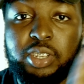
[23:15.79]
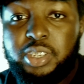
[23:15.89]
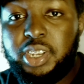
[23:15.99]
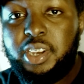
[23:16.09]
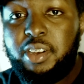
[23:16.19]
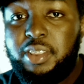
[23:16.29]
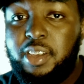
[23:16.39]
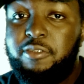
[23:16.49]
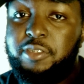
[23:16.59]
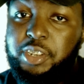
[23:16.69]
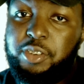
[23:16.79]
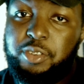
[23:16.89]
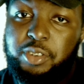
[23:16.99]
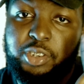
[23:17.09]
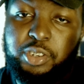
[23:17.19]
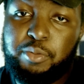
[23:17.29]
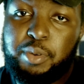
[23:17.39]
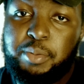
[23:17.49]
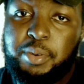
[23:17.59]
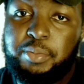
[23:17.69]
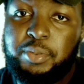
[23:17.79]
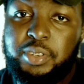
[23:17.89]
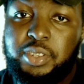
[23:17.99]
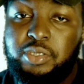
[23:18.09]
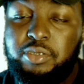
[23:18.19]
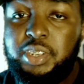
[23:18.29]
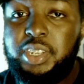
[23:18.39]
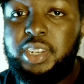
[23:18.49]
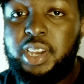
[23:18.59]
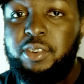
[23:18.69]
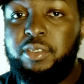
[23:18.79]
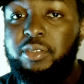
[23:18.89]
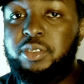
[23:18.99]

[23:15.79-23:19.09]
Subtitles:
Check out that video. It should pop up on the screen now.